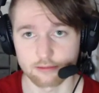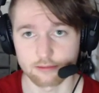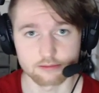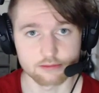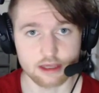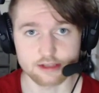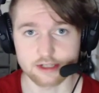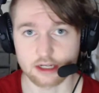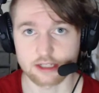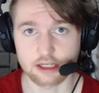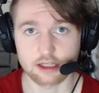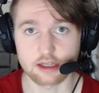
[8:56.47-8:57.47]
things that
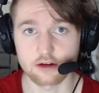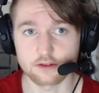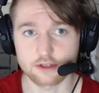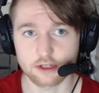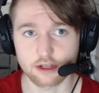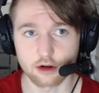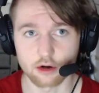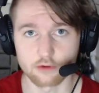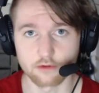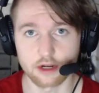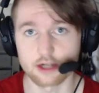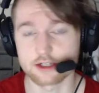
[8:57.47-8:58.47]
could take years to get
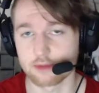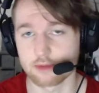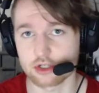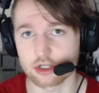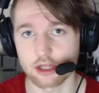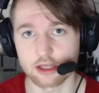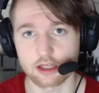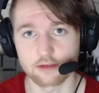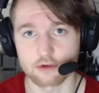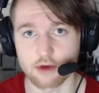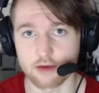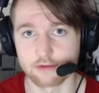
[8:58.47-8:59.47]
over, not to mention, like,
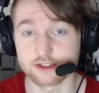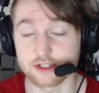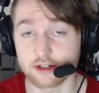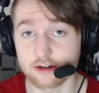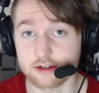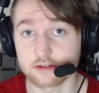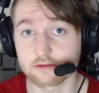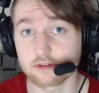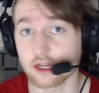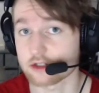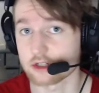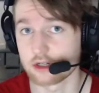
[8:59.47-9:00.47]
if you have a serious
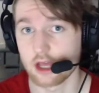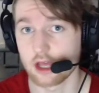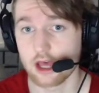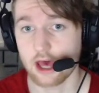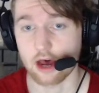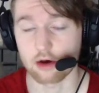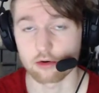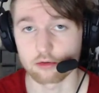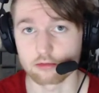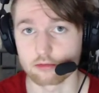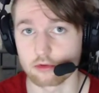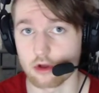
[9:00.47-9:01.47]
infection,
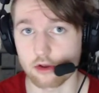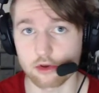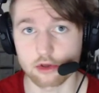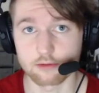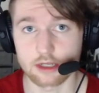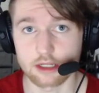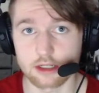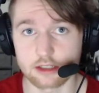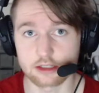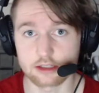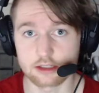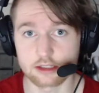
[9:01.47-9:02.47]
how long you could be
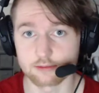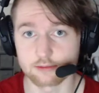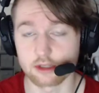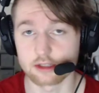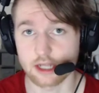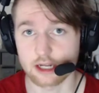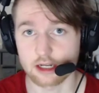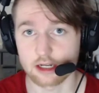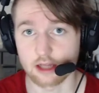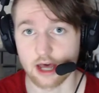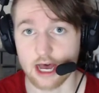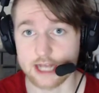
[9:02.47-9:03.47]
disabilitated
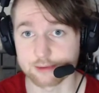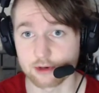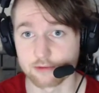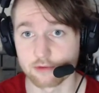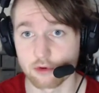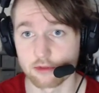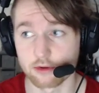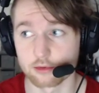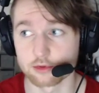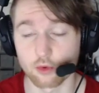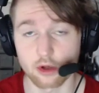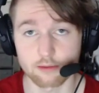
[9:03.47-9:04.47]
in the hospital for. There
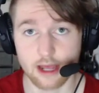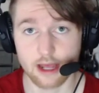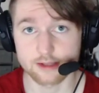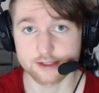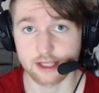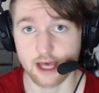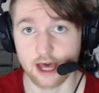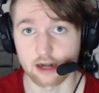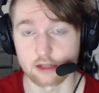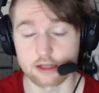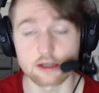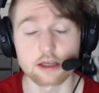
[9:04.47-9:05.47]
was one man in
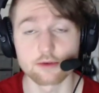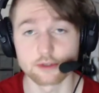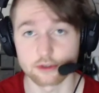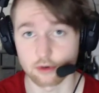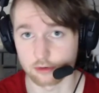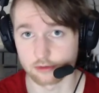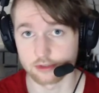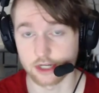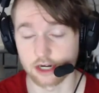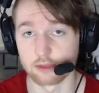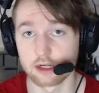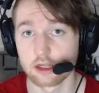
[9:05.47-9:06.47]
Seattle. He was an older
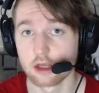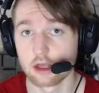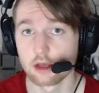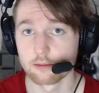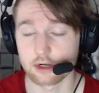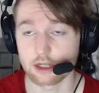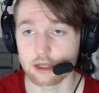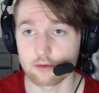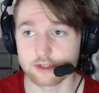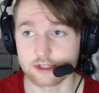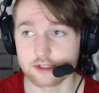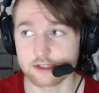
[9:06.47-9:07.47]
gentleman, but he
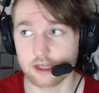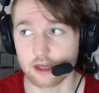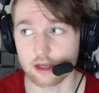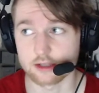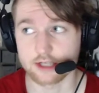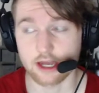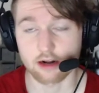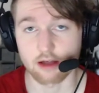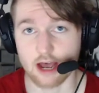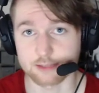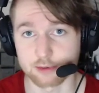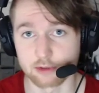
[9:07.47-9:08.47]
was in Seattle
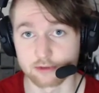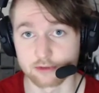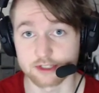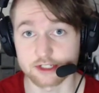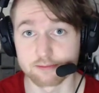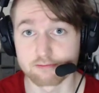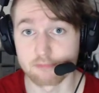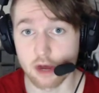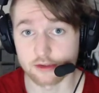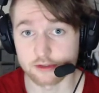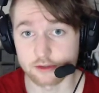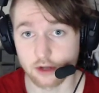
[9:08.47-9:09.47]
hospital for 6
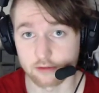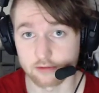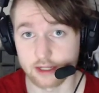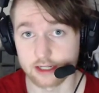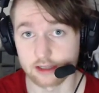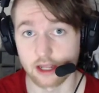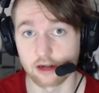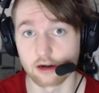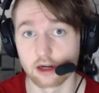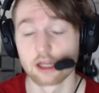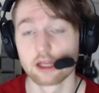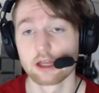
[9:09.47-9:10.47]
months on a
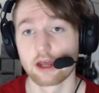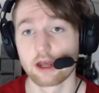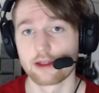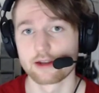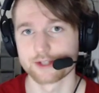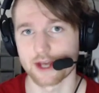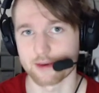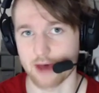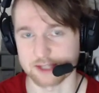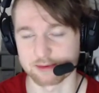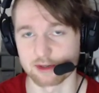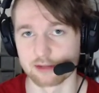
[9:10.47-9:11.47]
ventilator, and then his
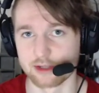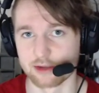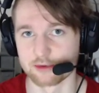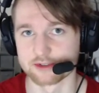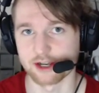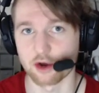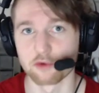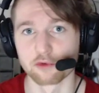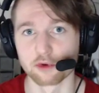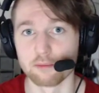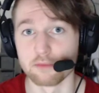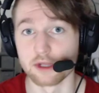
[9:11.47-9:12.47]
hospital bill was like
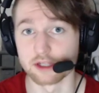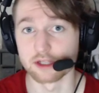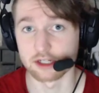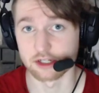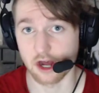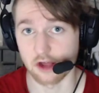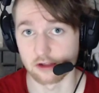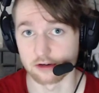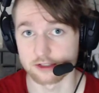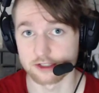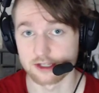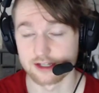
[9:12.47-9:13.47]
over $1 million.
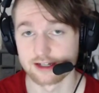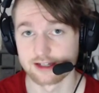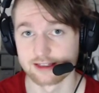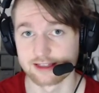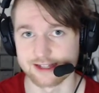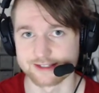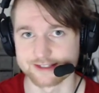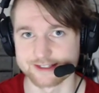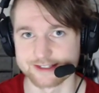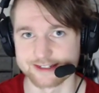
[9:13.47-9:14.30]
That's